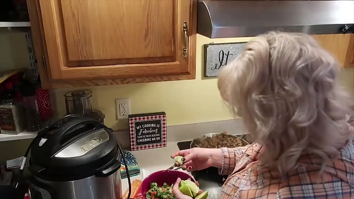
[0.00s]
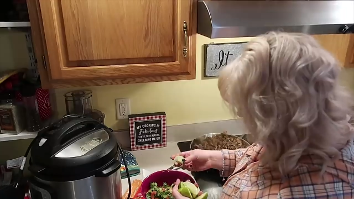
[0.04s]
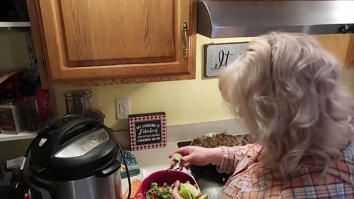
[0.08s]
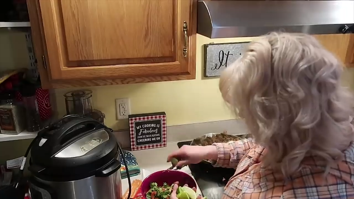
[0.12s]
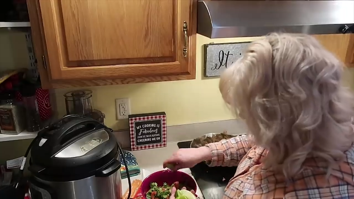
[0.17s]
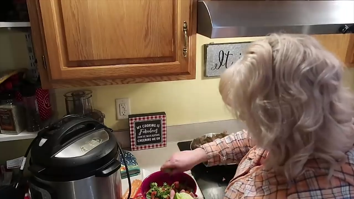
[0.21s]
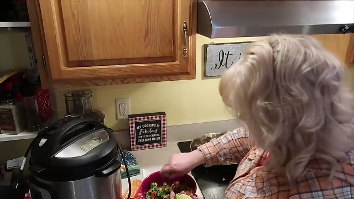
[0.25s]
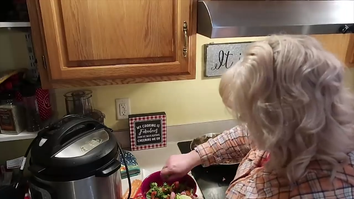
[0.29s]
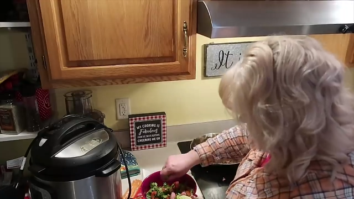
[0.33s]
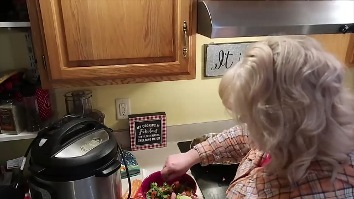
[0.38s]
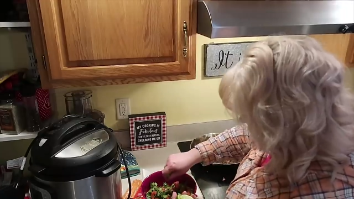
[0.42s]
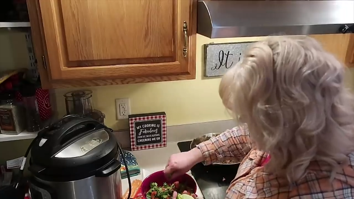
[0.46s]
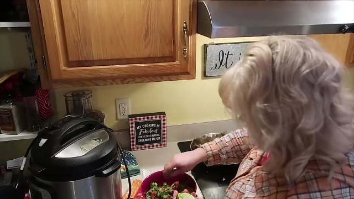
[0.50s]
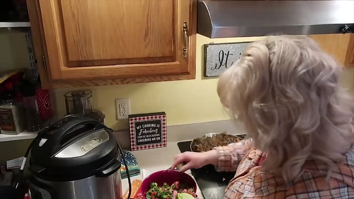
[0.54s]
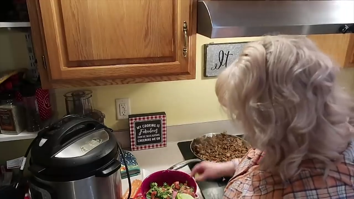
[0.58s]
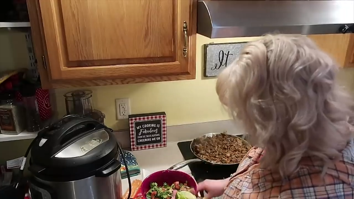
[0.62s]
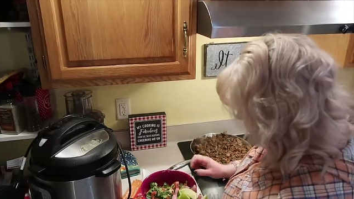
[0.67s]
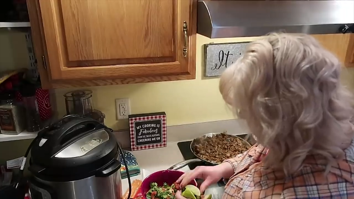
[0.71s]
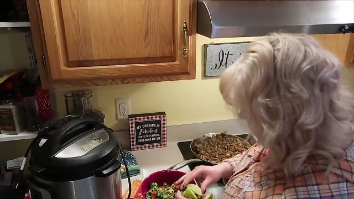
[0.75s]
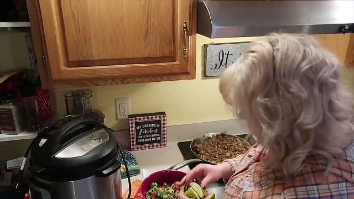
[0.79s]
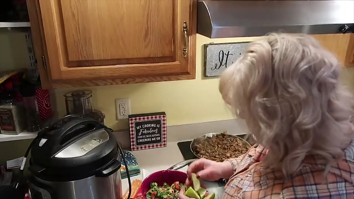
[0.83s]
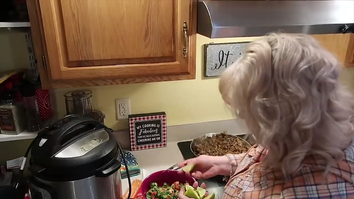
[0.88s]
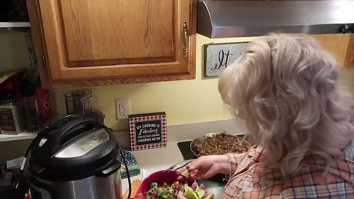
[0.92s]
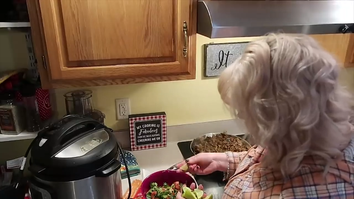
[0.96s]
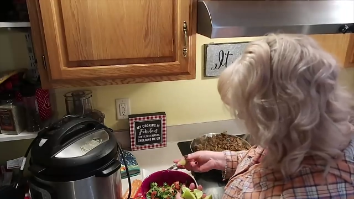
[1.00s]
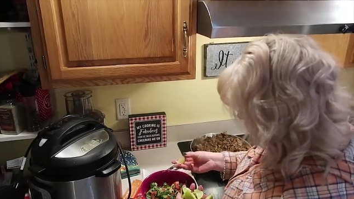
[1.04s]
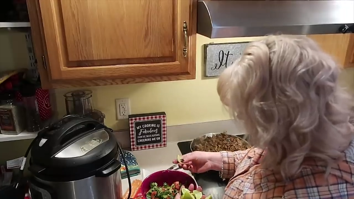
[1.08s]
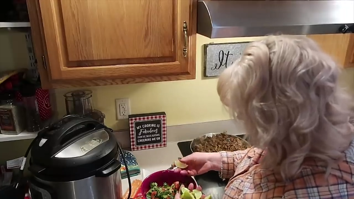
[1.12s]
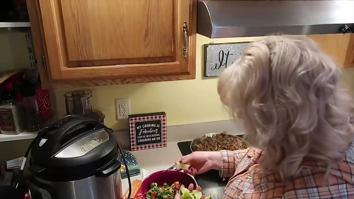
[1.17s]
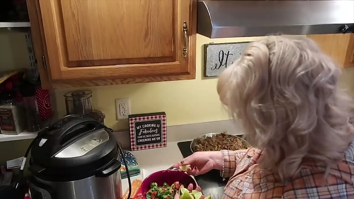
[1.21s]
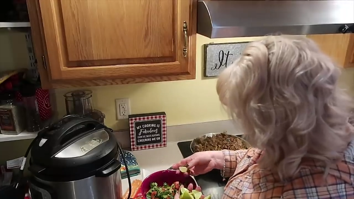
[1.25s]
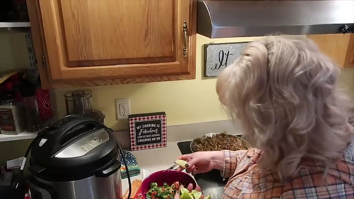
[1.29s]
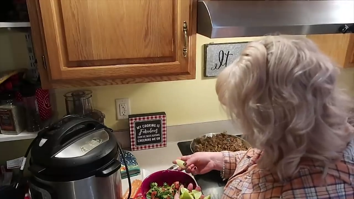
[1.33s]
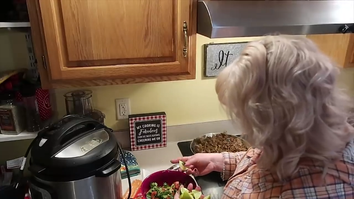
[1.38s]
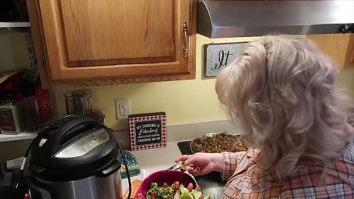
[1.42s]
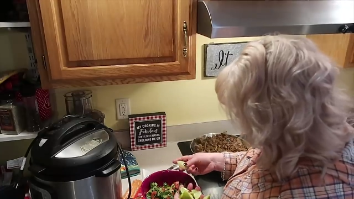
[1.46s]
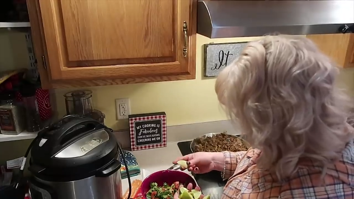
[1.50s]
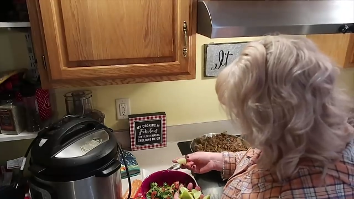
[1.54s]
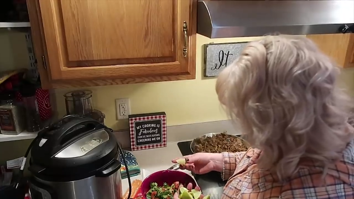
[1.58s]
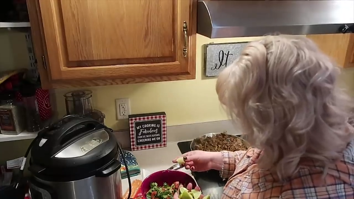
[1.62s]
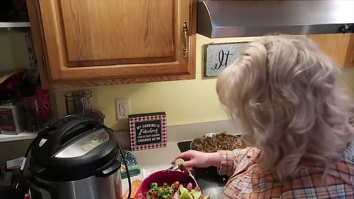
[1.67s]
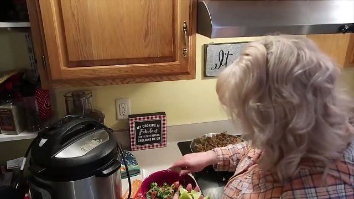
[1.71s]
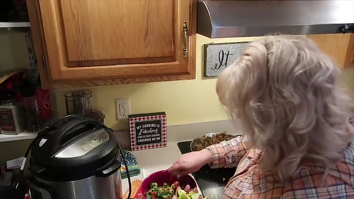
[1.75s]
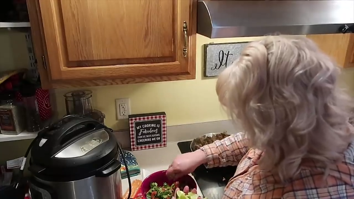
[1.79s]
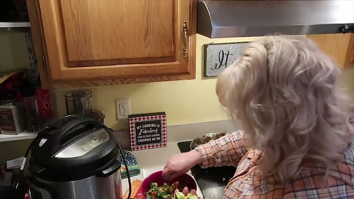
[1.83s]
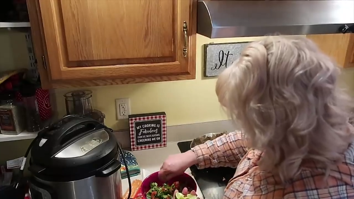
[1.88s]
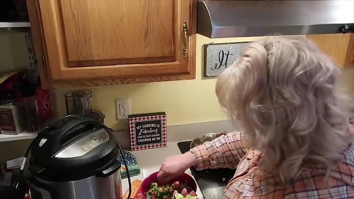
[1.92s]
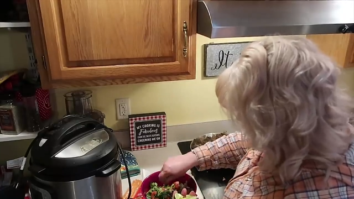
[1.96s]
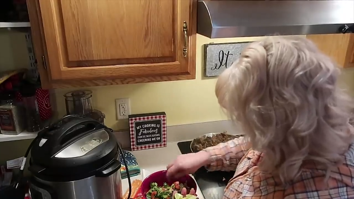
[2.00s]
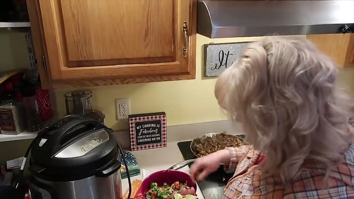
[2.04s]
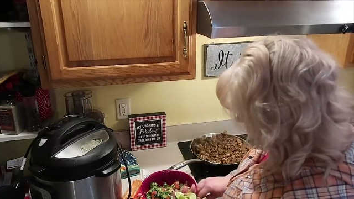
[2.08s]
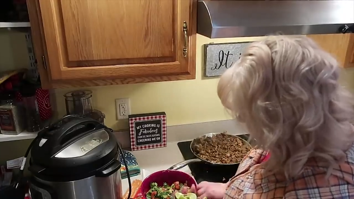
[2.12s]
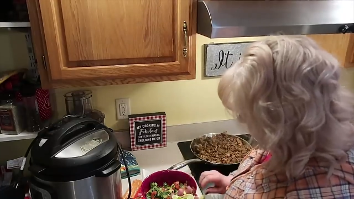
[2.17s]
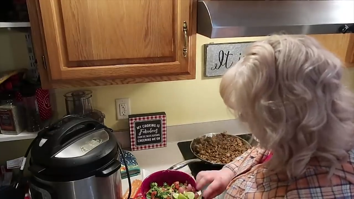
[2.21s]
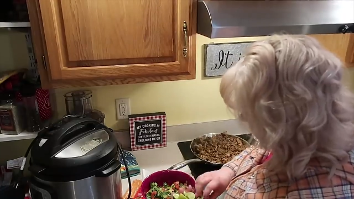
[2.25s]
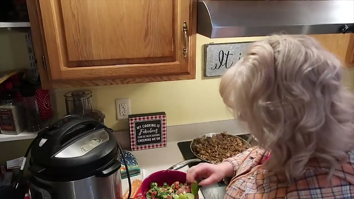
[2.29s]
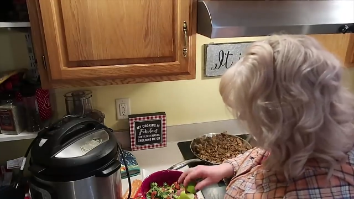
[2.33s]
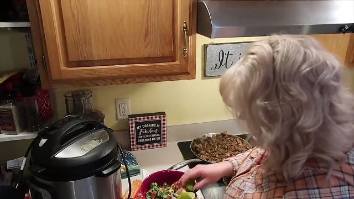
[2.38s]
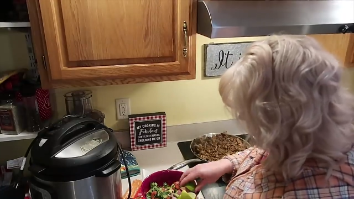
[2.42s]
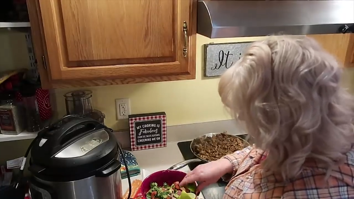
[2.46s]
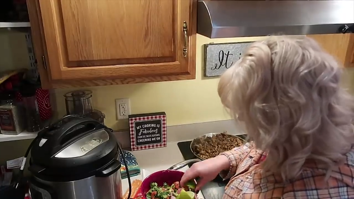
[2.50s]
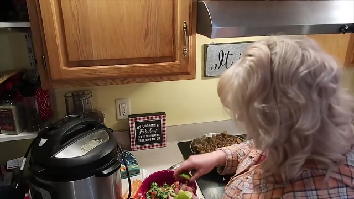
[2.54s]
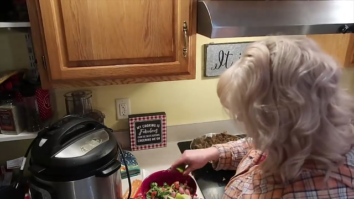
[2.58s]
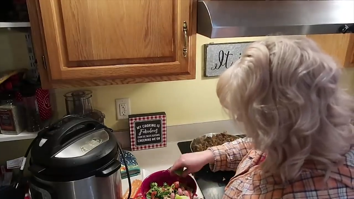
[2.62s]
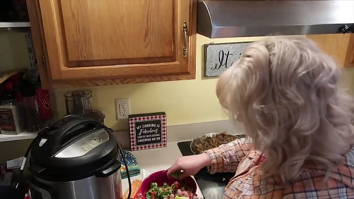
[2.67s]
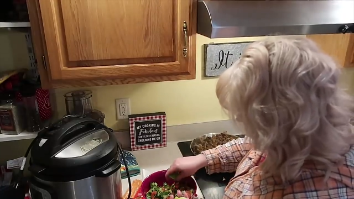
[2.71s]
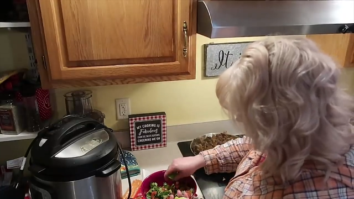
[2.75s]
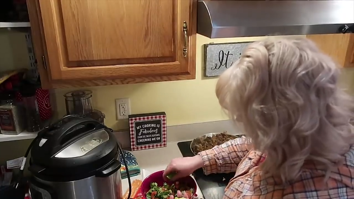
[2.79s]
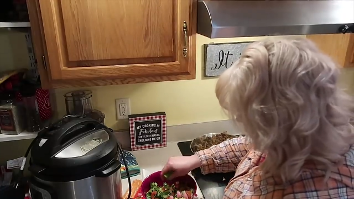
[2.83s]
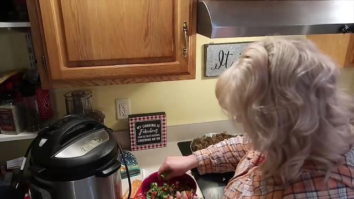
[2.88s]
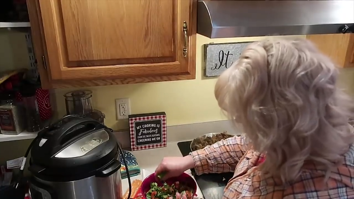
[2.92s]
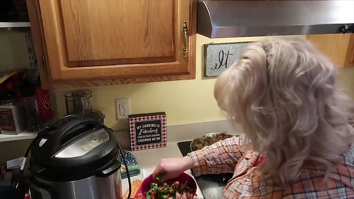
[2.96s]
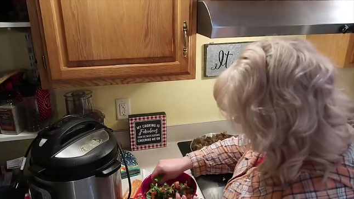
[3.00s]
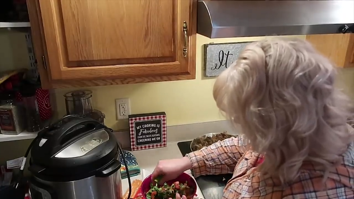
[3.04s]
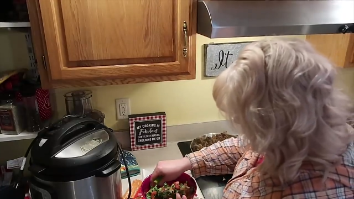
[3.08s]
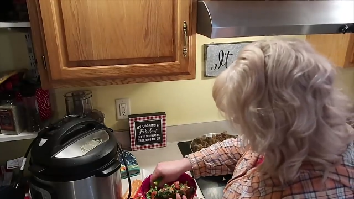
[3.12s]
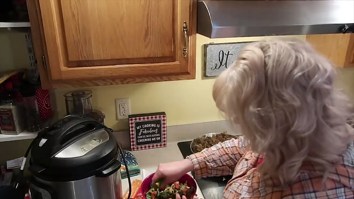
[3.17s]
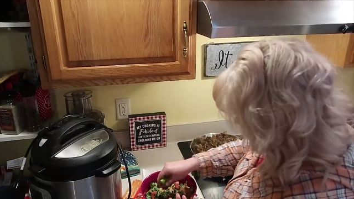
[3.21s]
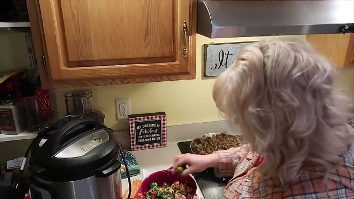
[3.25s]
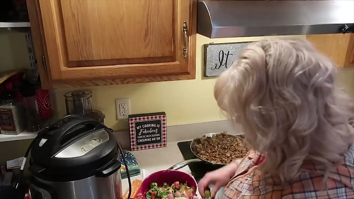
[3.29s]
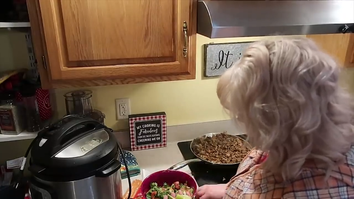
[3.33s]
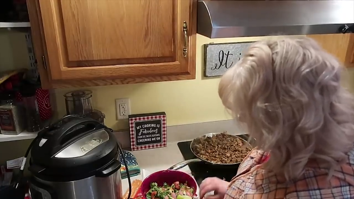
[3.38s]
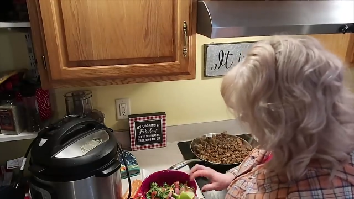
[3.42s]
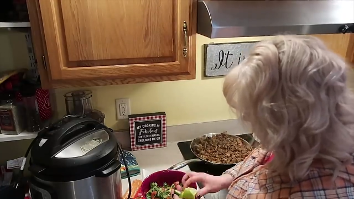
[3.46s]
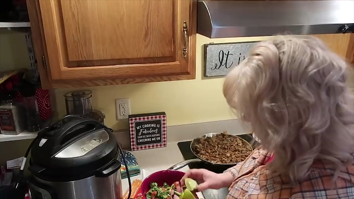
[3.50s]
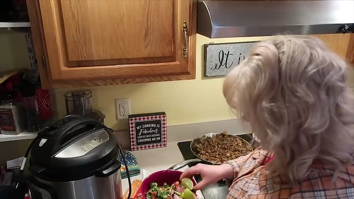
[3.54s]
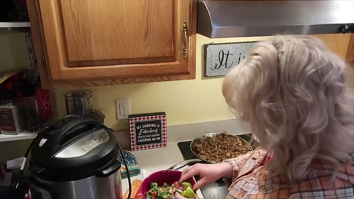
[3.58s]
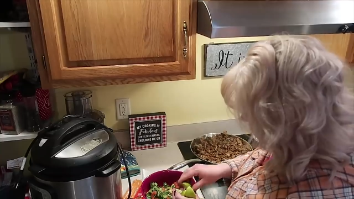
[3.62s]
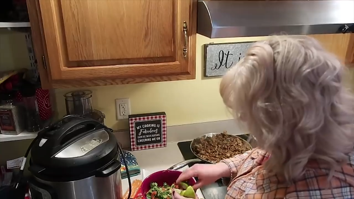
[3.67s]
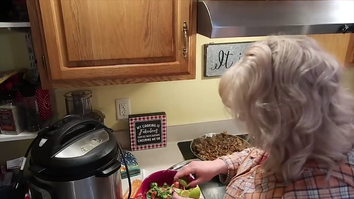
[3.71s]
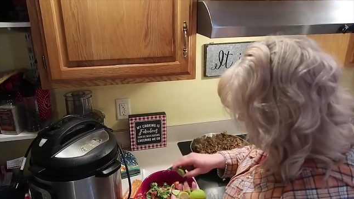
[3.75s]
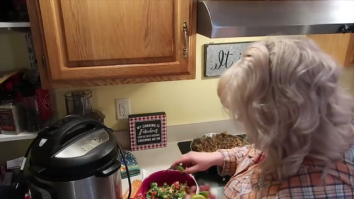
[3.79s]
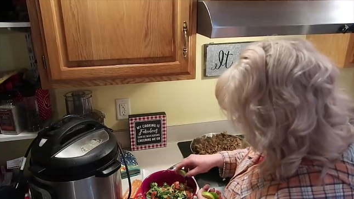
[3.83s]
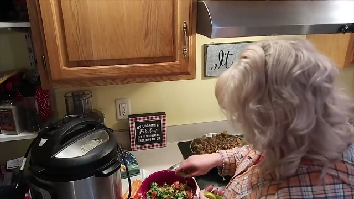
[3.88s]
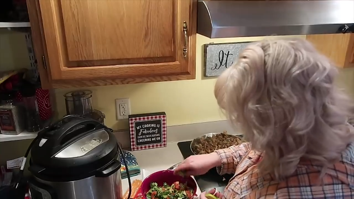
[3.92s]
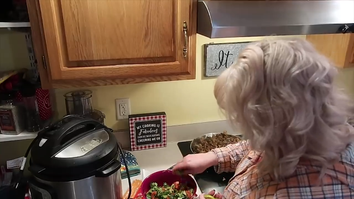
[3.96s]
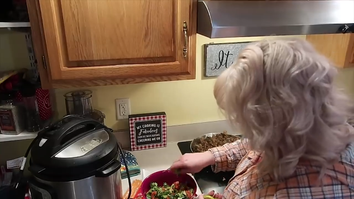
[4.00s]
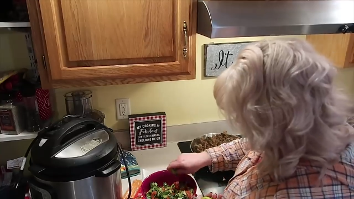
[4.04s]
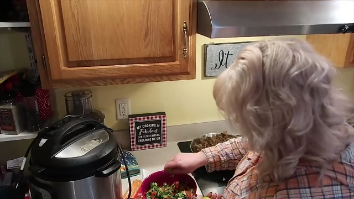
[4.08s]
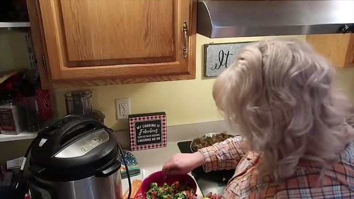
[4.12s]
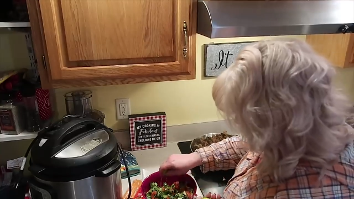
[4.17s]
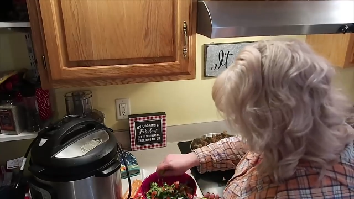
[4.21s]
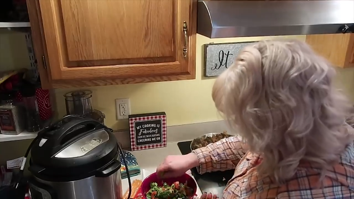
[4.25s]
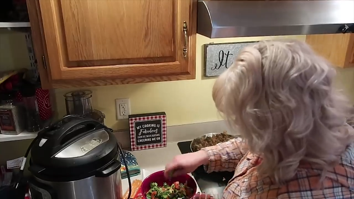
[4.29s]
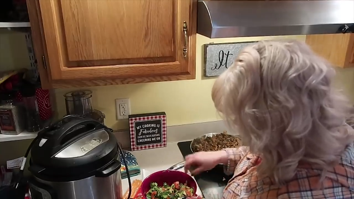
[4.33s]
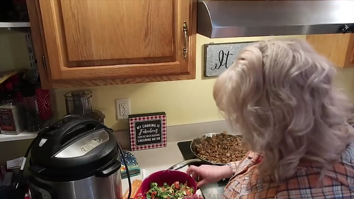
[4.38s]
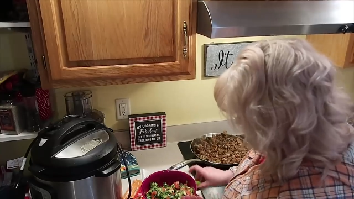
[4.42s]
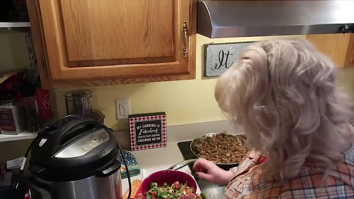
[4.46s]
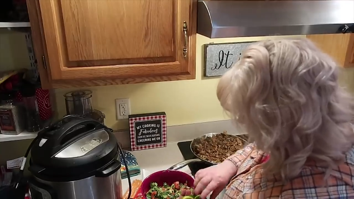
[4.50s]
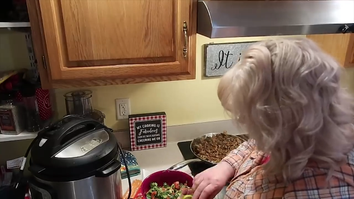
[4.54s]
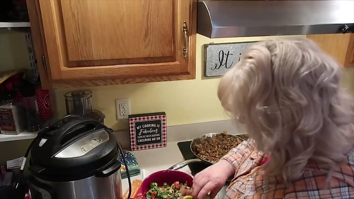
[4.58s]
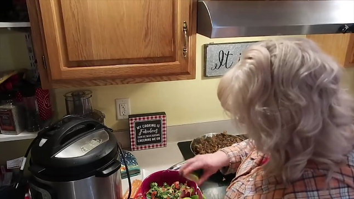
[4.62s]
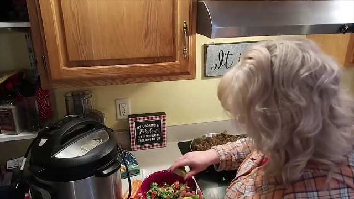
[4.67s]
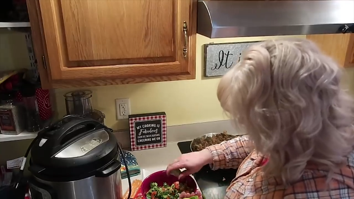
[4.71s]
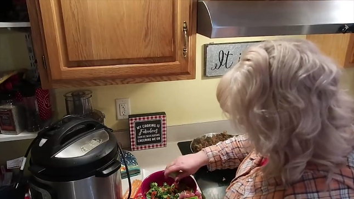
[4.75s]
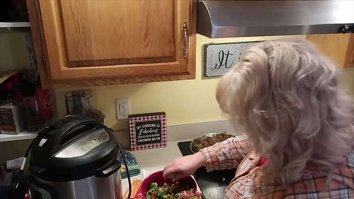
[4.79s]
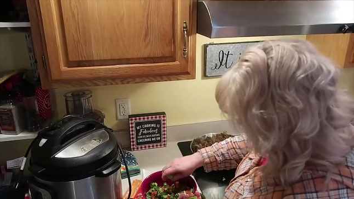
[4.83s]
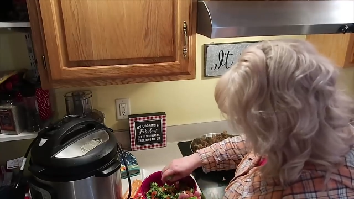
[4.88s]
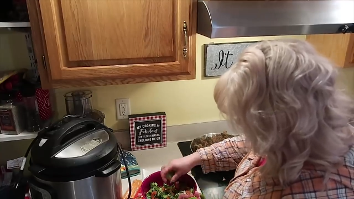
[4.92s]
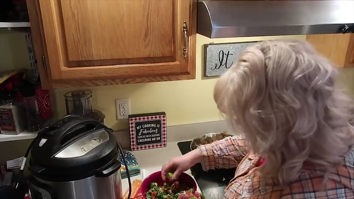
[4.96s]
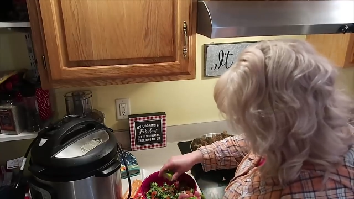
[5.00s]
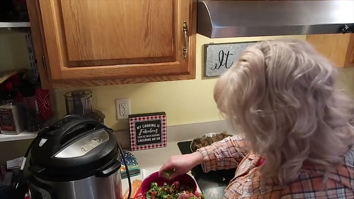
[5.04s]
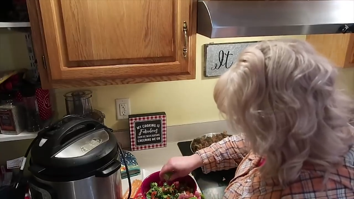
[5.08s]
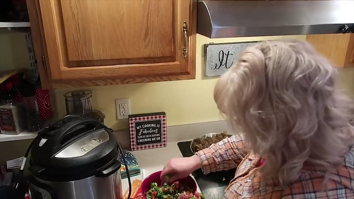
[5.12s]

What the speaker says: No face is visible, so there are no lips to read.